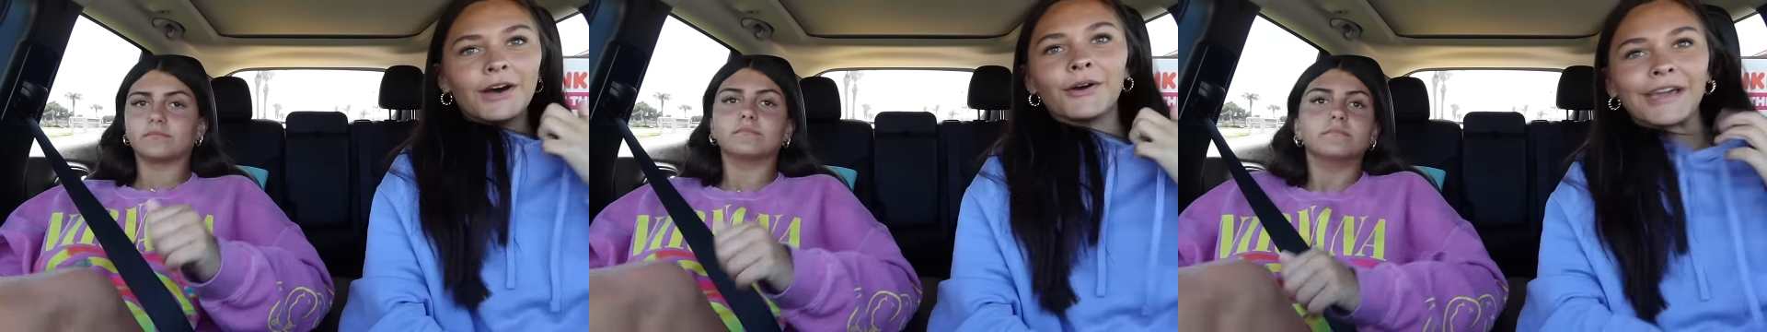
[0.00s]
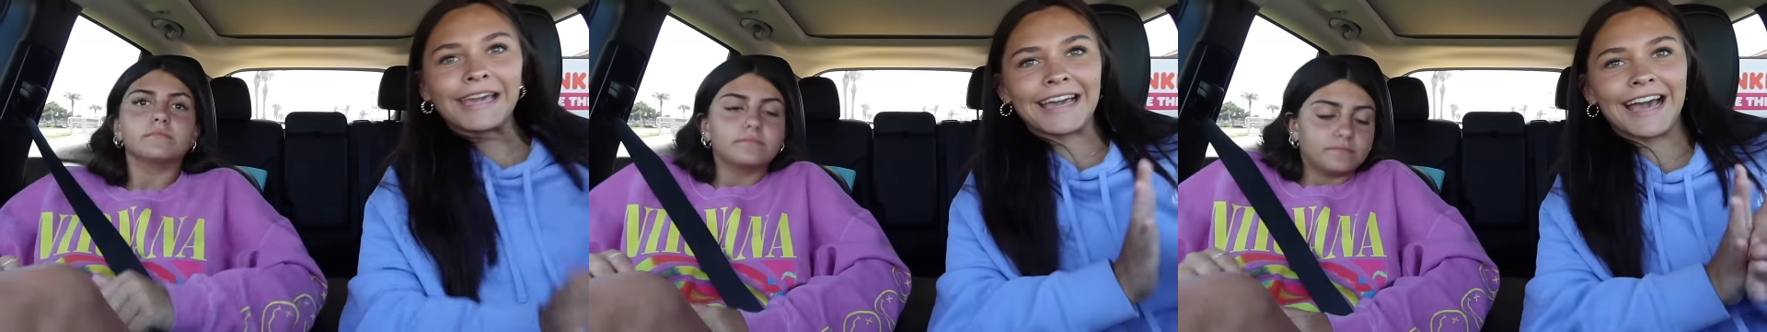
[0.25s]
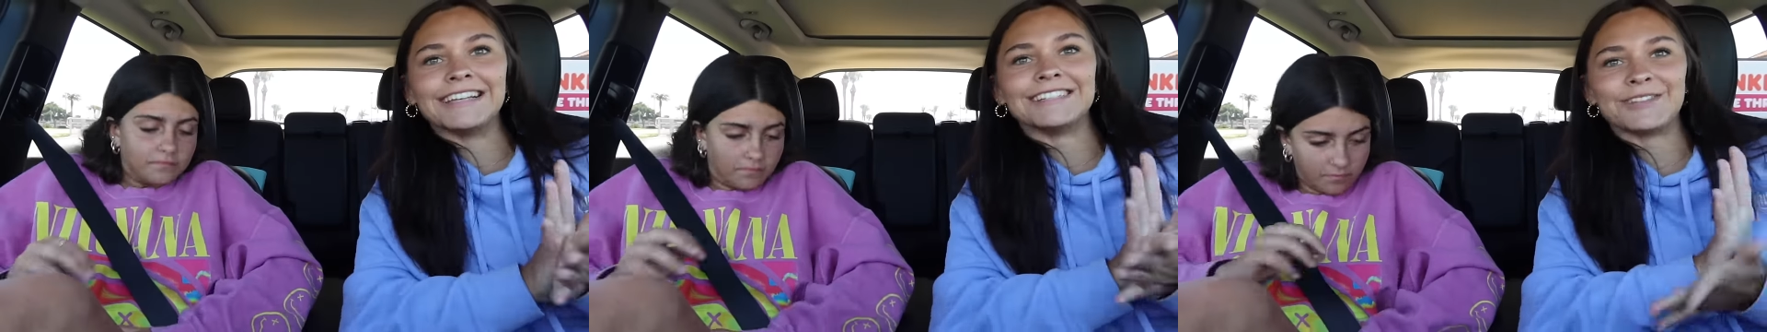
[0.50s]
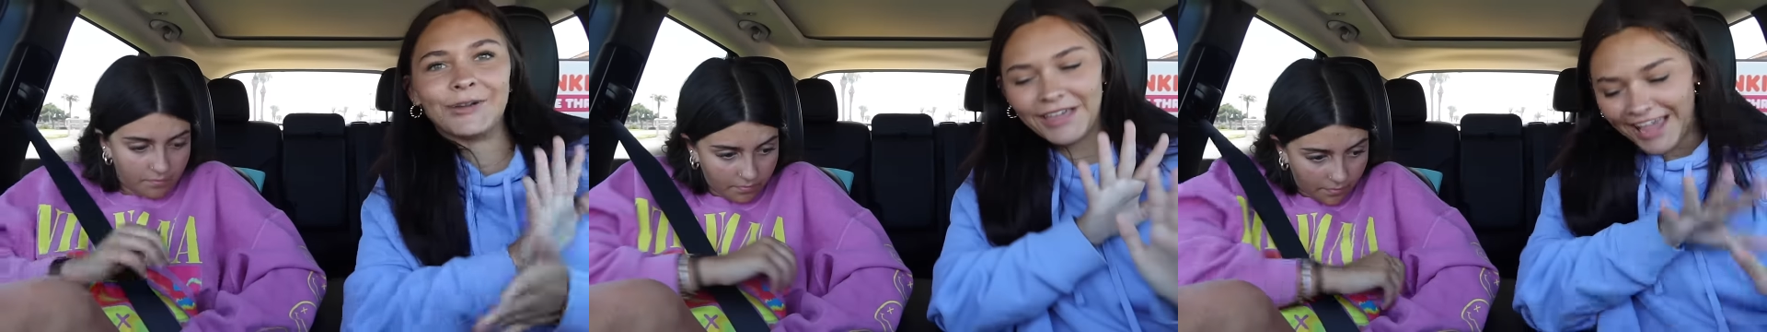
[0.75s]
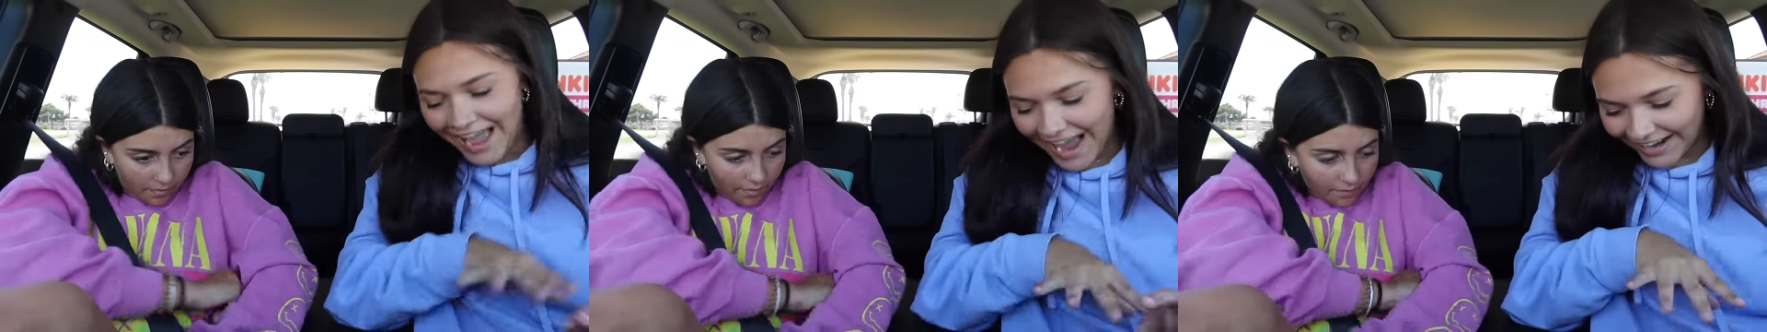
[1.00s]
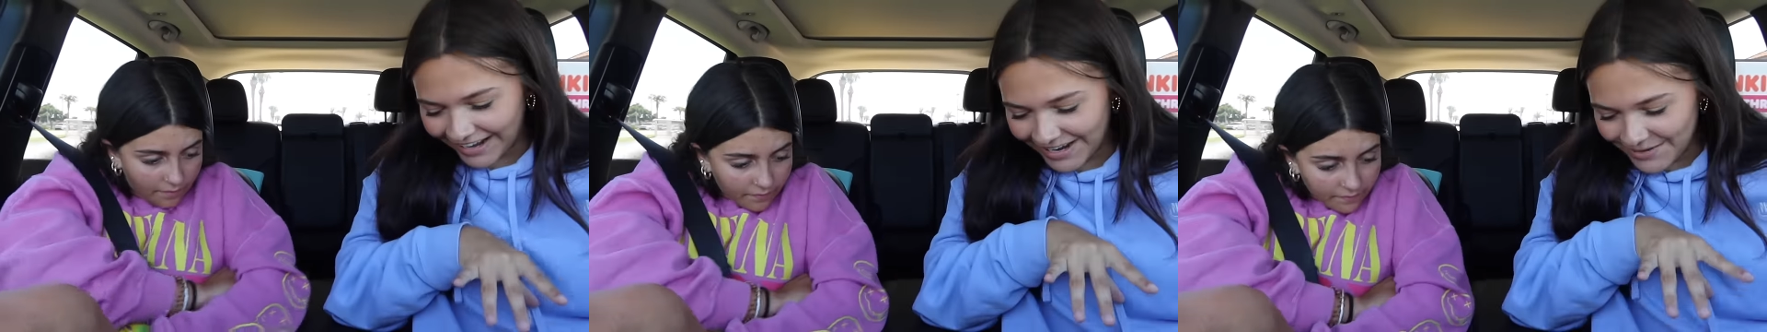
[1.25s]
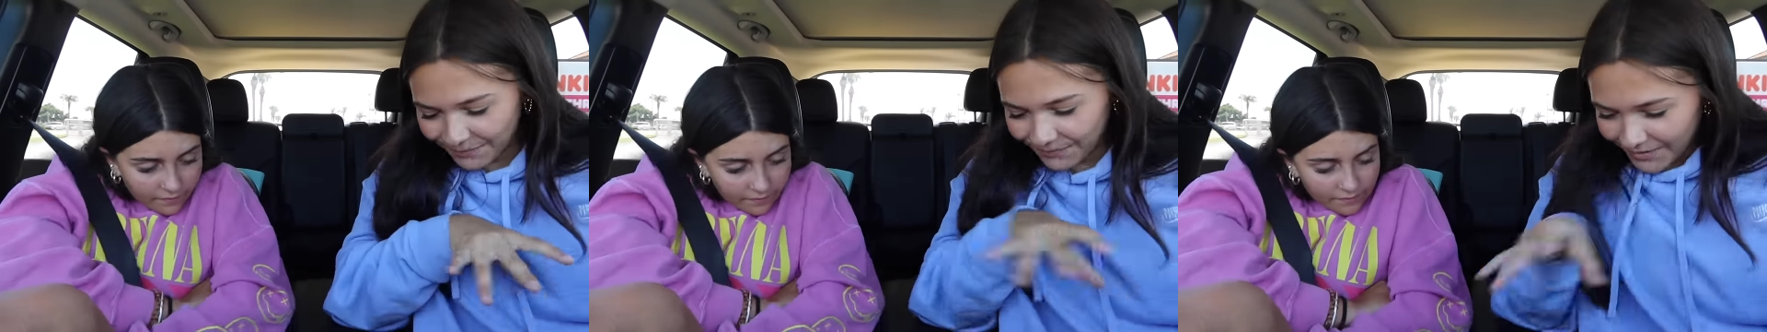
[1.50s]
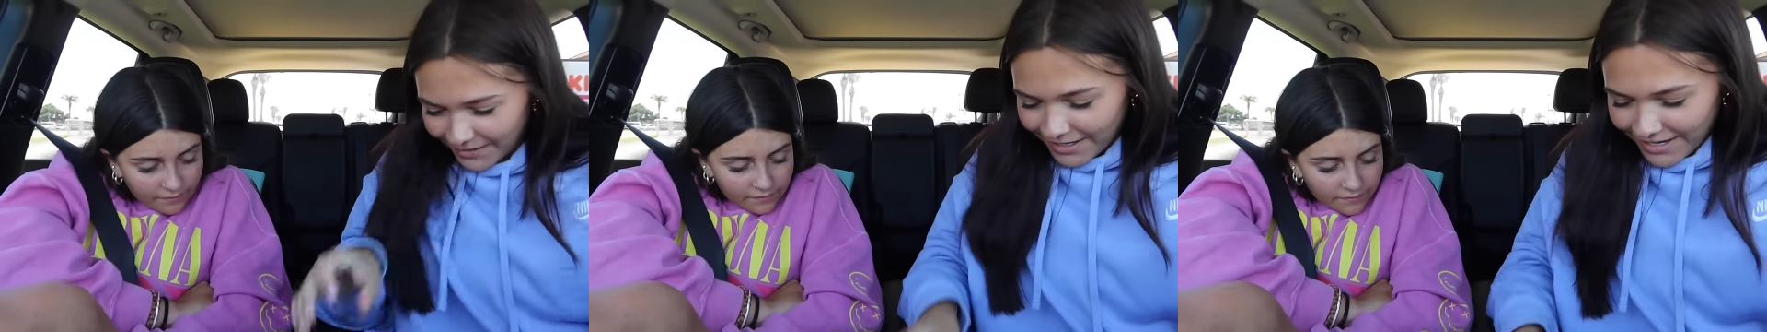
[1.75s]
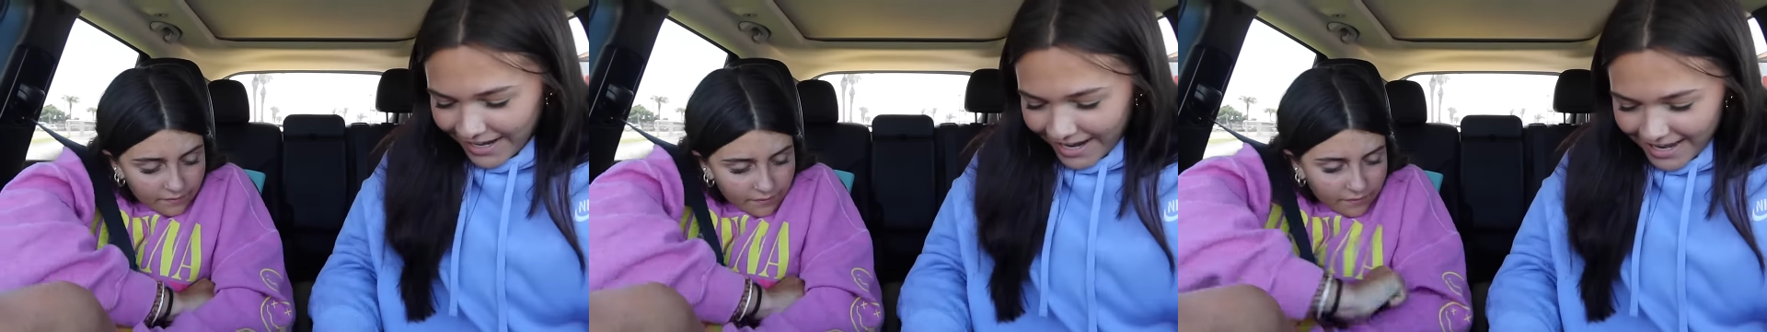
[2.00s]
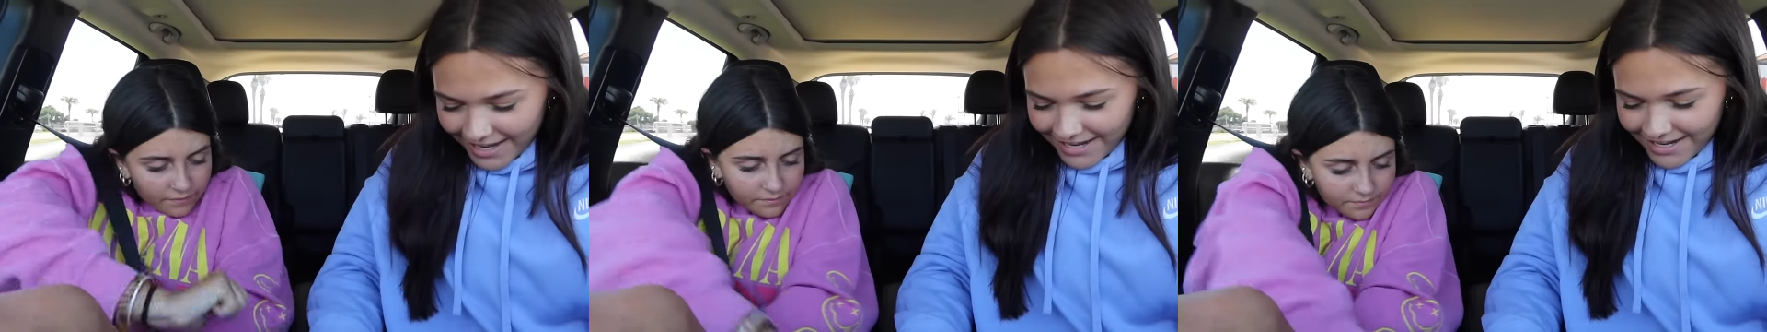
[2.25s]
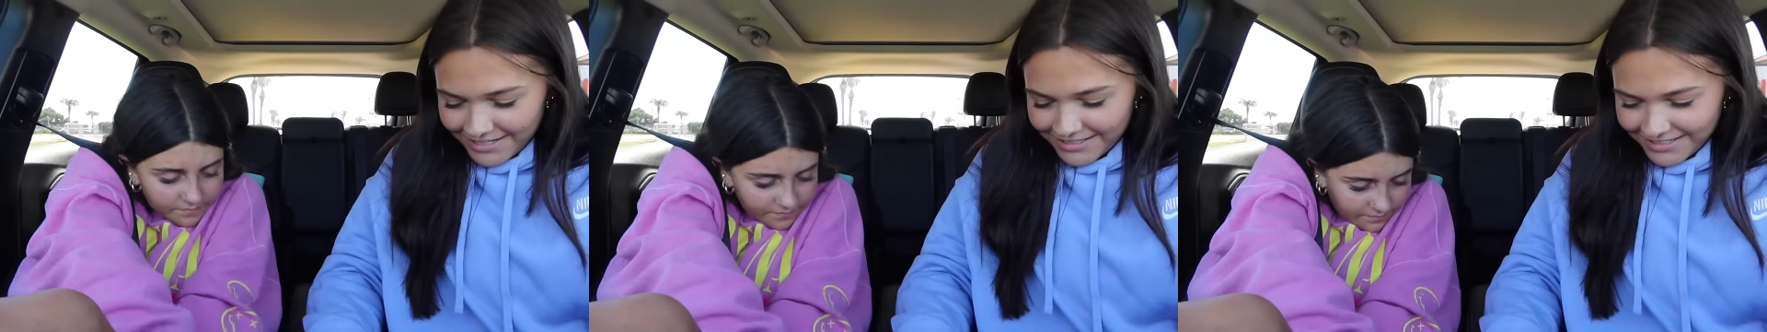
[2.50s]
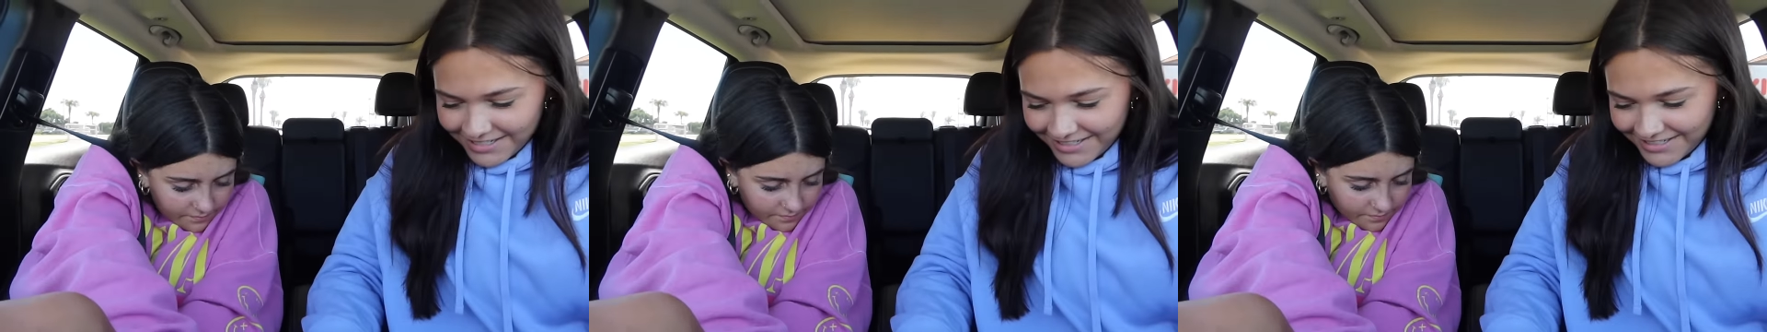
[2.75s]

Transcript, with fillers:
Speaker 1: okay guys, so they had it. And